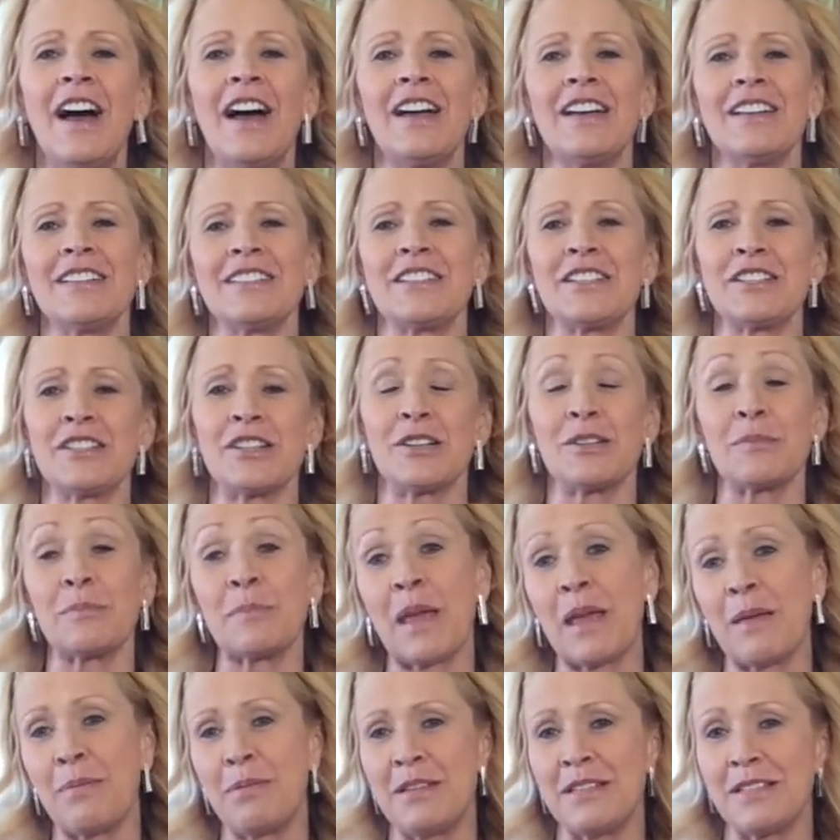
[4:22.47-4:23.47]
a shirt
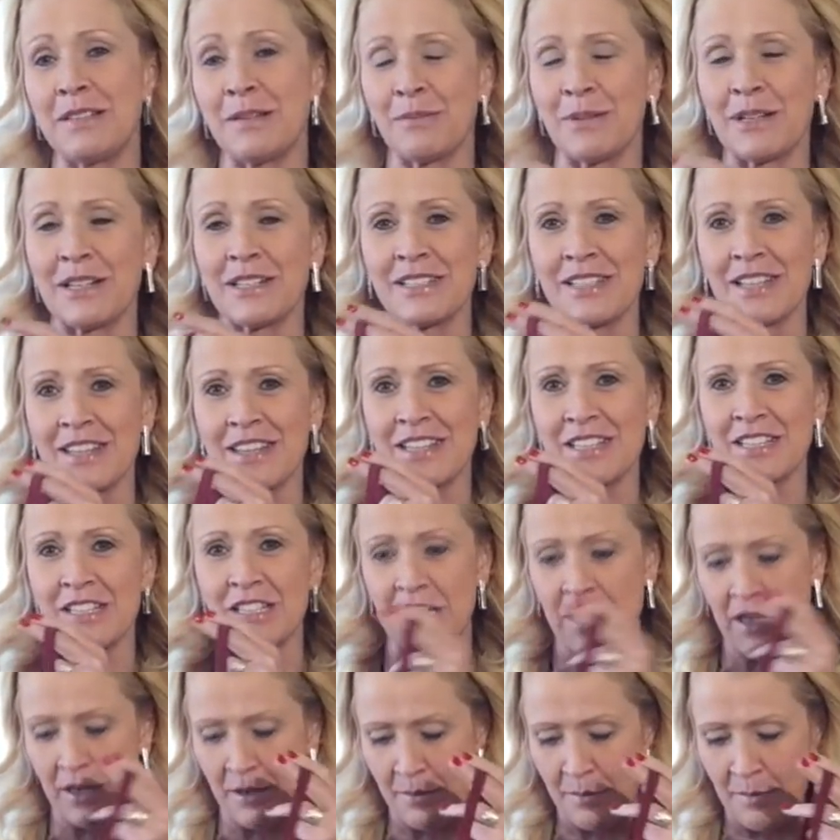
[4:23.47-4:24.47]
maybe to wear to the
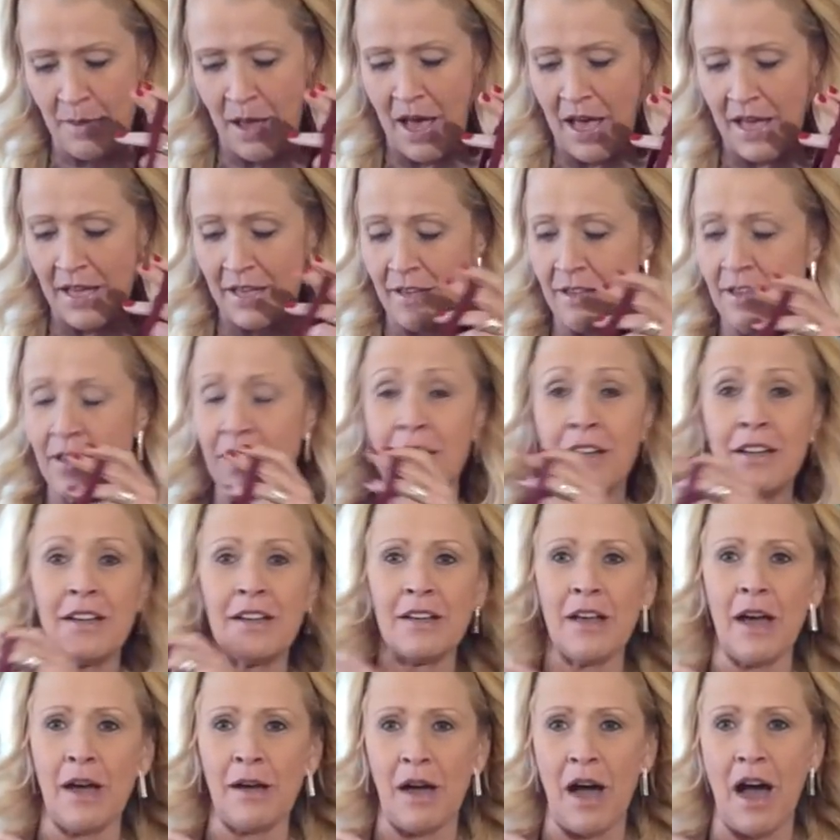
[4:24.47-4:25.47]
gym. I
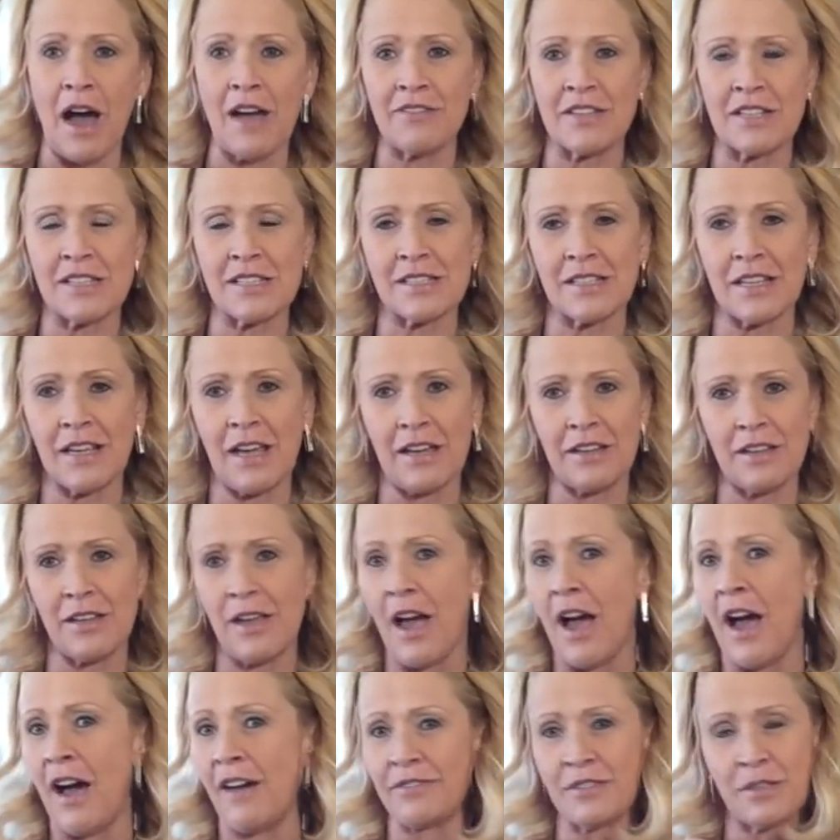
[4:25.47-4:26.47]
uh, obviously
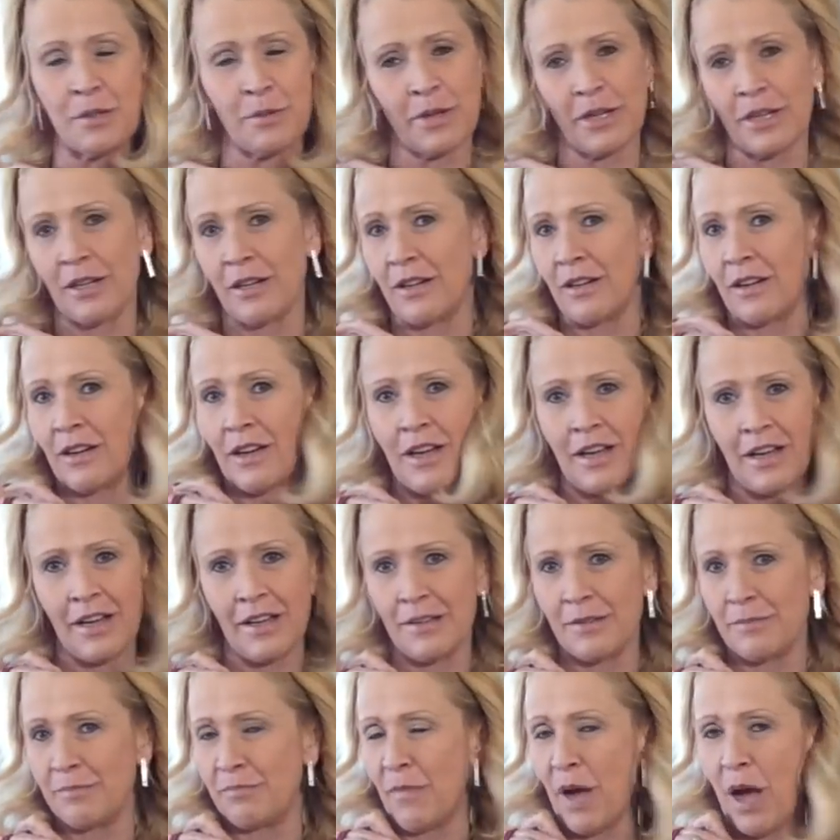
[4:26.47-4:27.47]
you have to wear
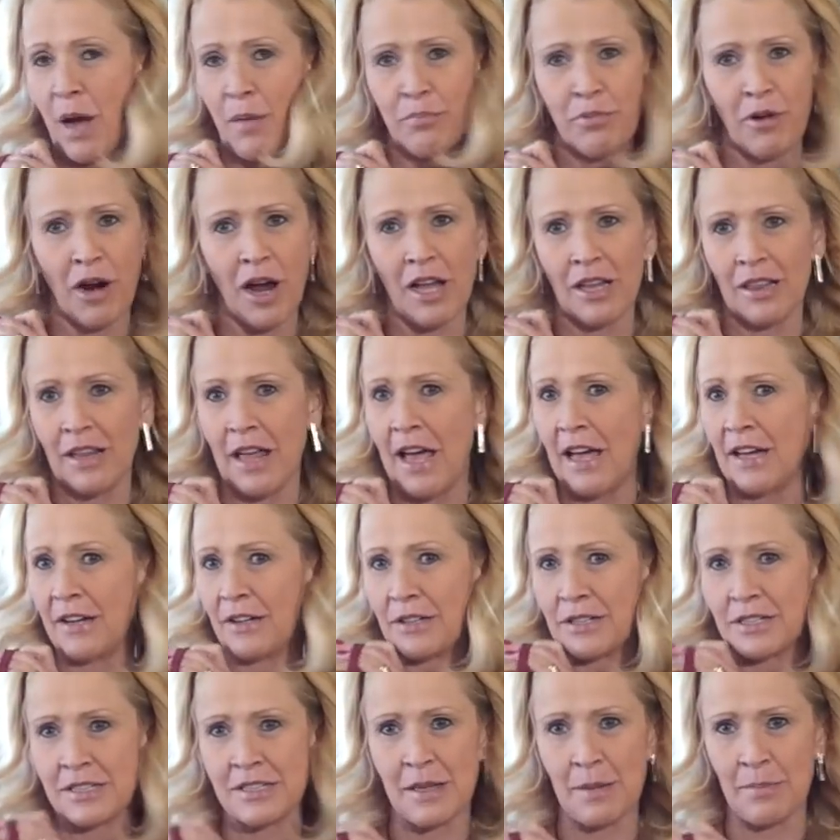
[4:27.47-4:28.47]
um, a bralette
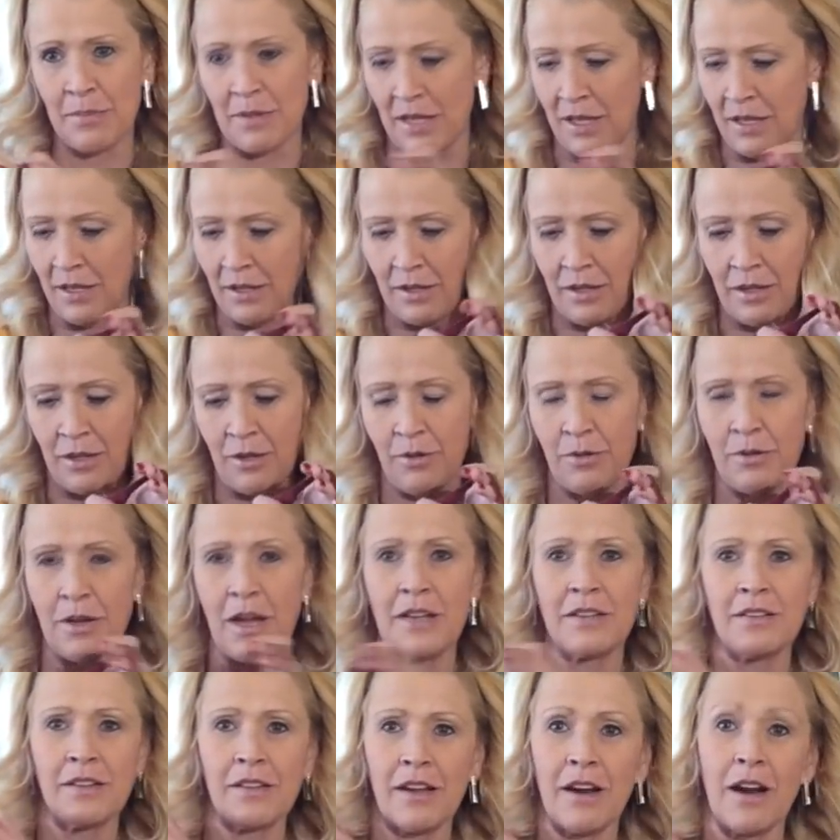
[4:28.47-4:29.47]
or something cute
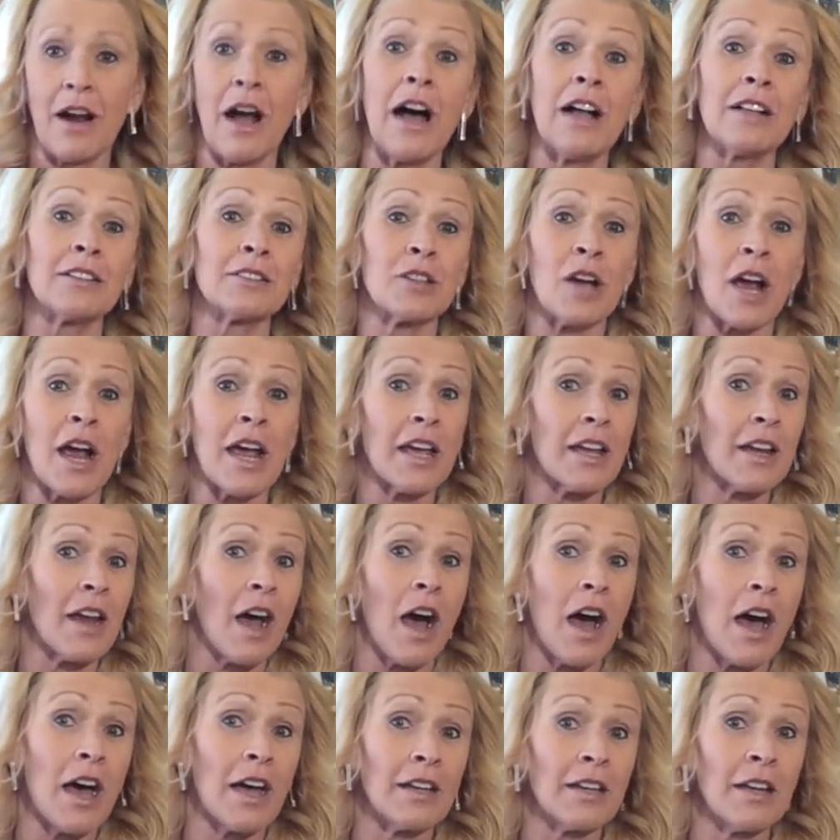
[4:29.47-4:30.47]
under there. I'll try it
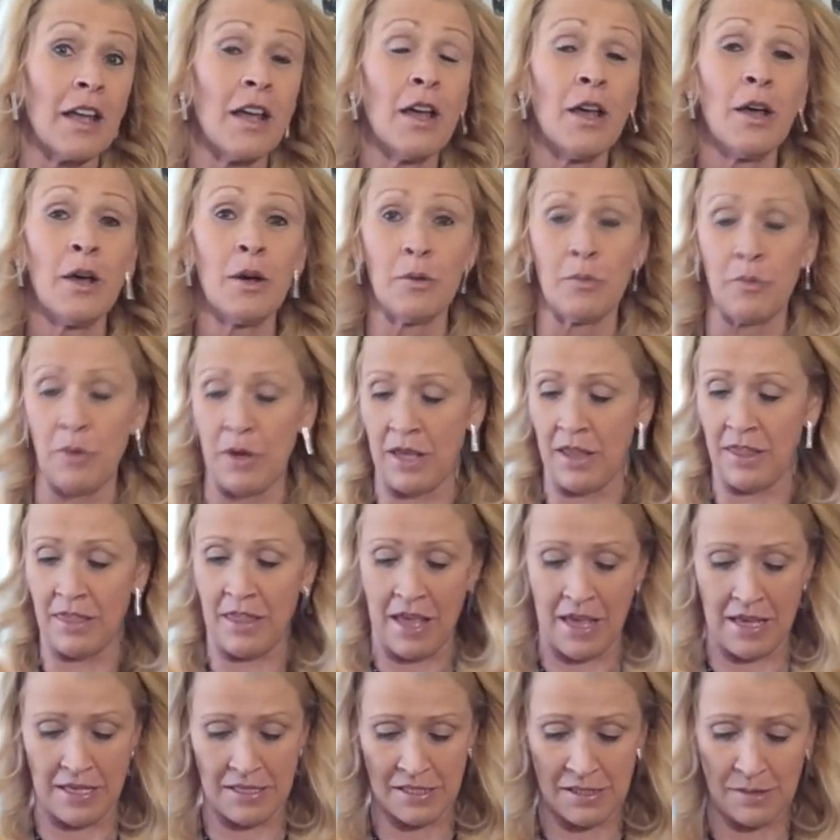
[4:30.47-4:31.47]
on with
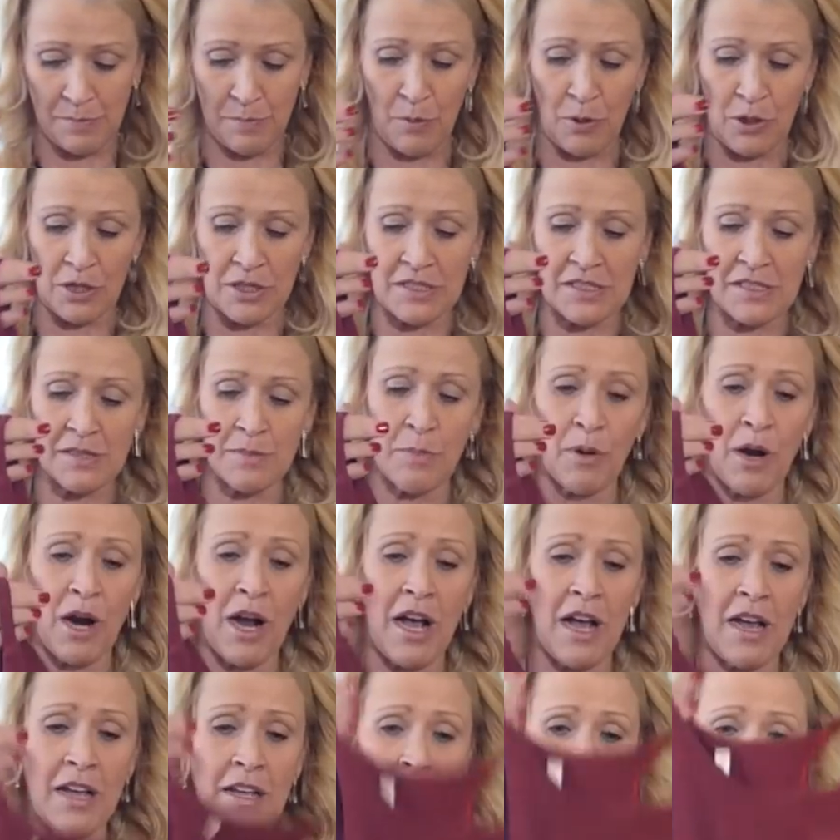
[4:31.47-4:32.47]
a sports
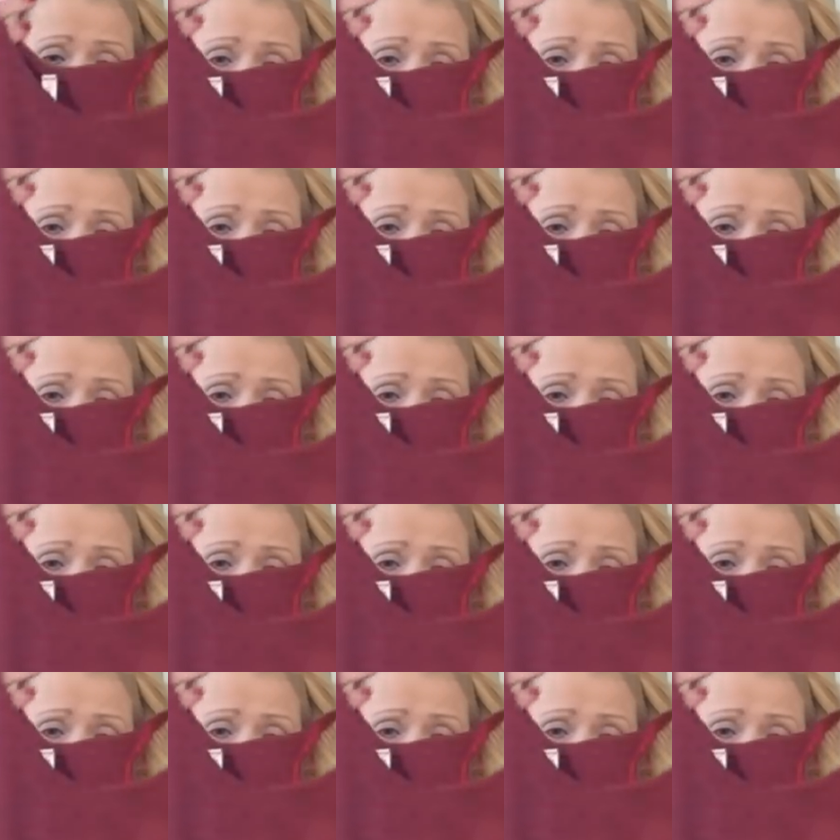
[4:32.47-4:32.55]
bra